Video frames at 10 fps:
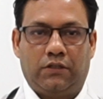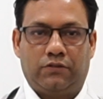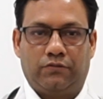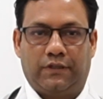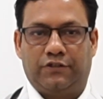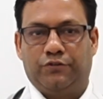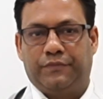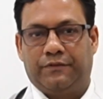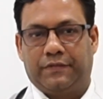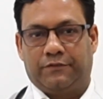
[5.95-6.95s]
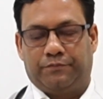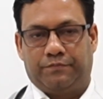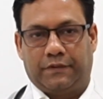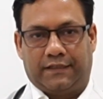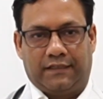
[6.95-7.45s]
So what do you mean by
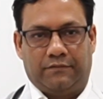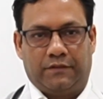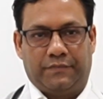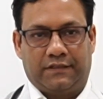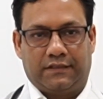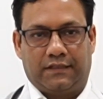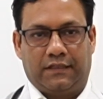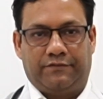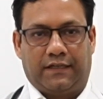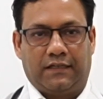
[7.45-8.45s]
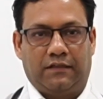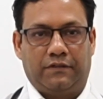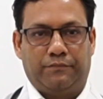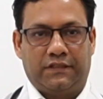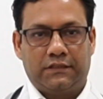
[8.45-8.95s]
fatty liver? Basically, fatty
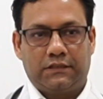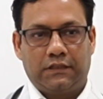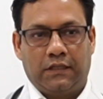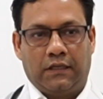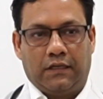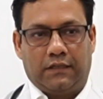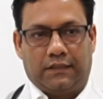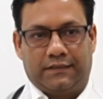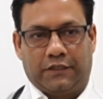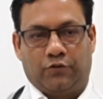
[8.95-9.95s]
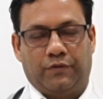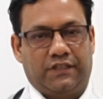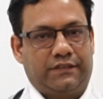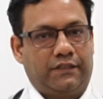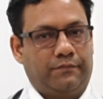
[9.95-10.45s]
liver means there is
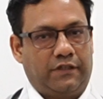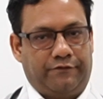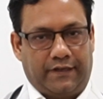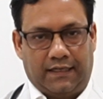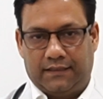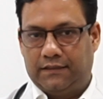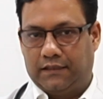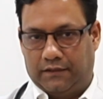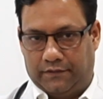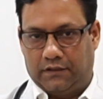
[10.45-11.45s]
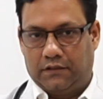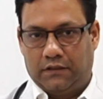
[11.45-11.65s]
accumulation of the fat in the liver,